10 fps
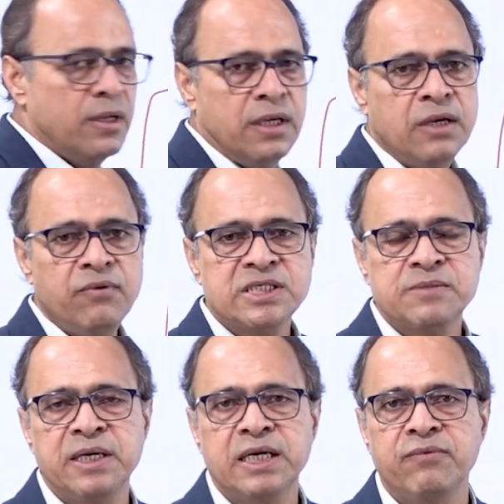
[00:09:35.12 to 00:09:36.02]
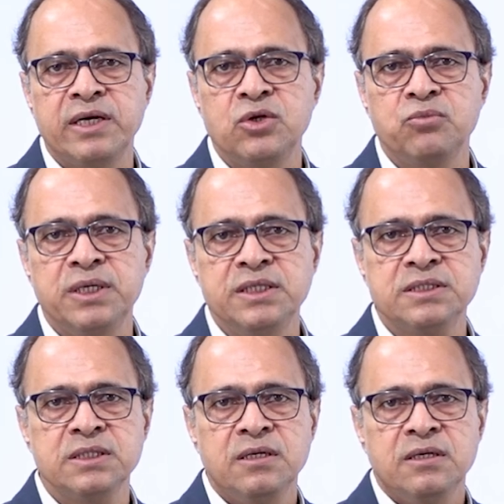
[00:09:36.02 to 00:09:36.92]
investment avenue
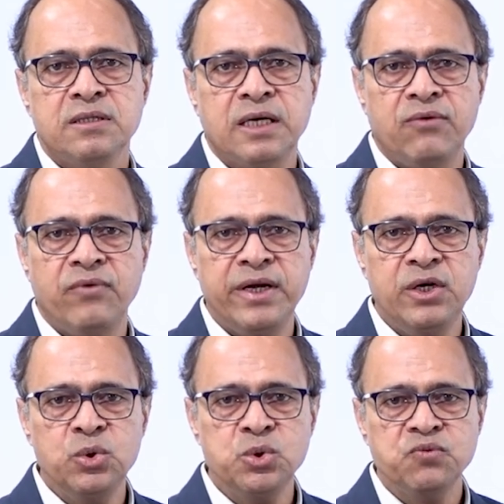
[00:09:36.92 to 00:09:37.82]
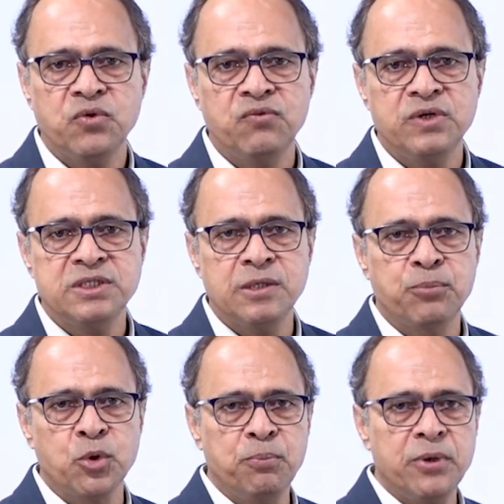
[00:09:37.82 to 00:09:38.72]
means the avenues for which a
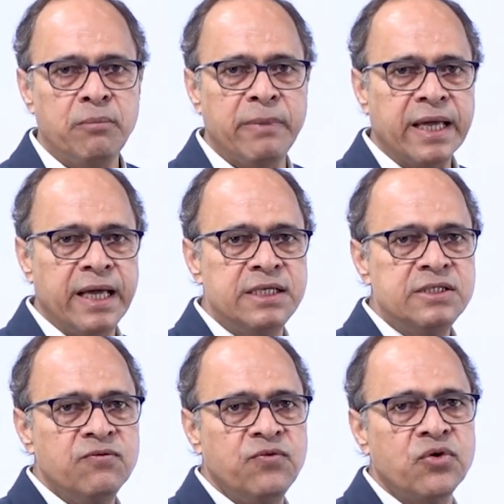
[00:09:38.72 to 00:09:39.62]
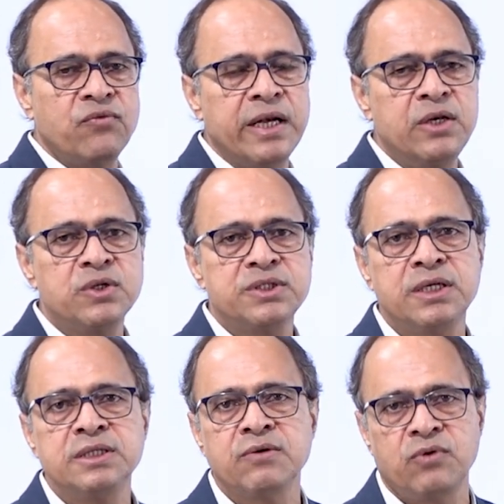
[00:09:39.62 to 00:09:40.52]
proper mechanism for valuation
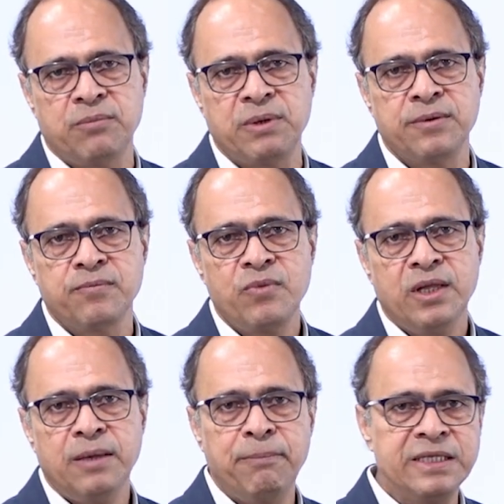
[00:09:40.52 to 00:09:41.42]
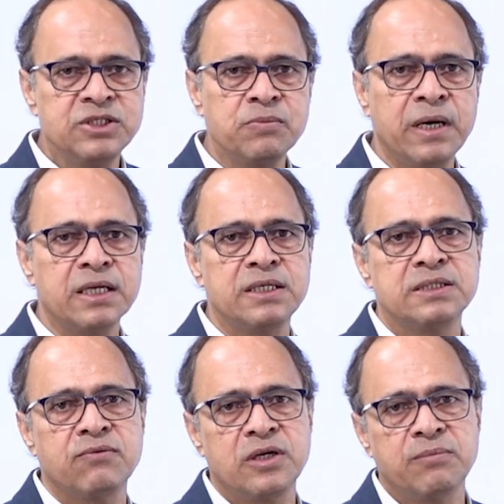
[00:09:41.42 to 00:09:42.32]
is available. A benchmark is
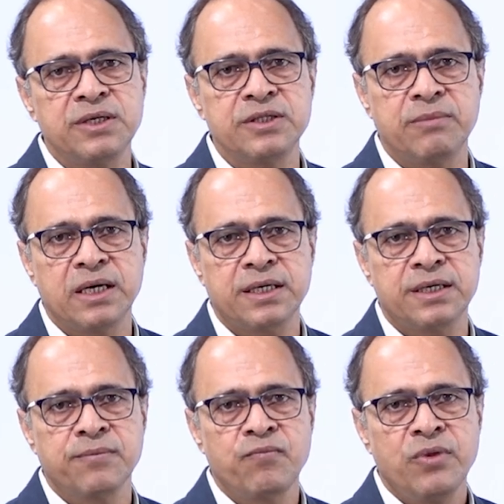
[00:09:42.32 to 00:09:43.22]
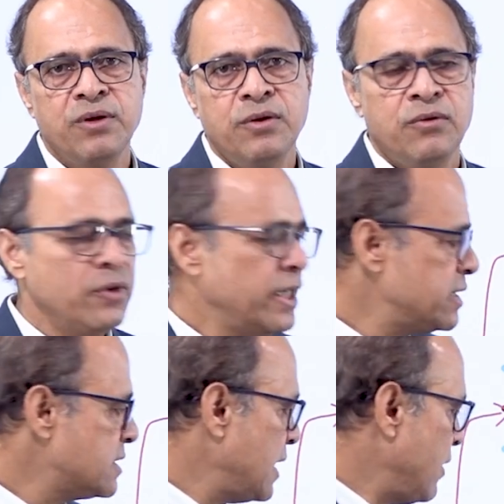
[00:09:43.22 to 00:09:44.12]
available in the market.
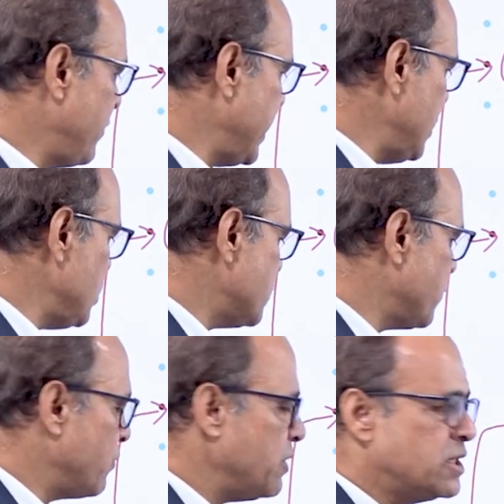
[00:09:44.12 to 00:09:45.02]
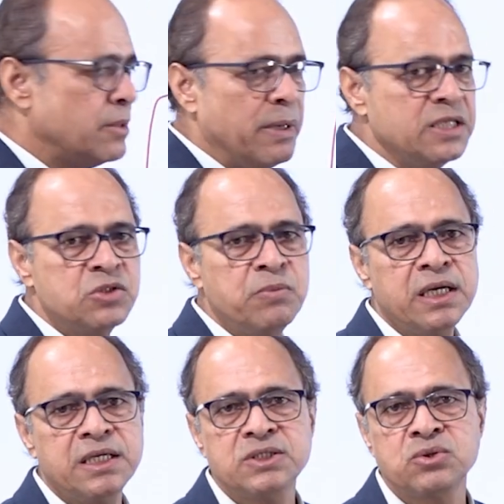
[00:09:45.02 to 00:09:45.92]
Whereas the avenues for which a
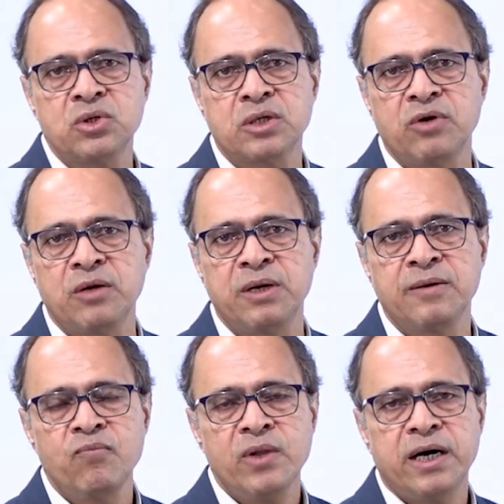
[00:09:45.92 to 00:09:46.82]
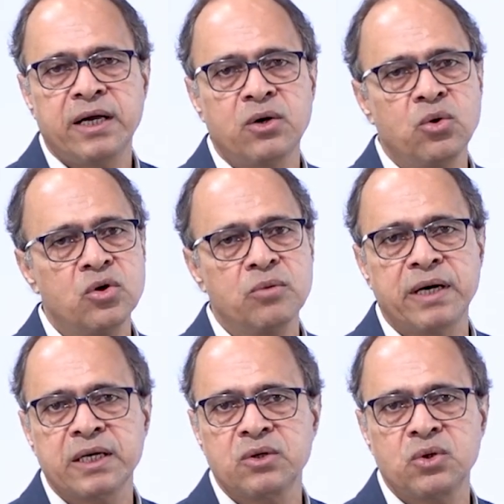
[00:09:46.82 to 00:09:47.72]
benchmark is not available are not
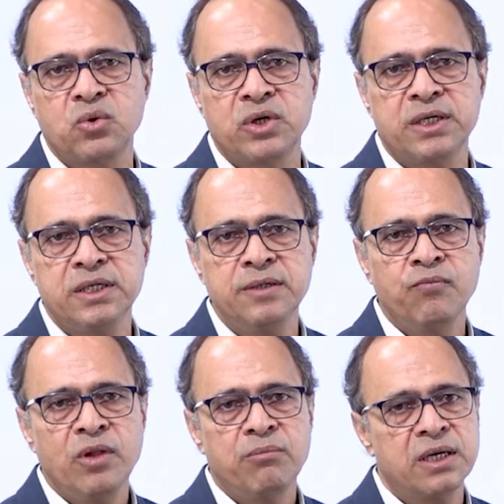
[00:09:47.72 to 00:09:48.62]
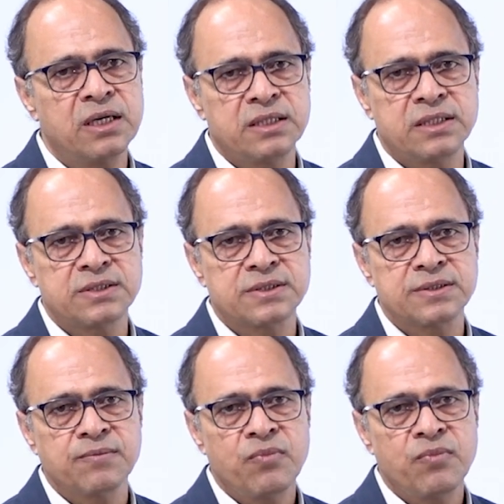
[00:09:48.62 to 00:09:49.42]
market-oriented but others.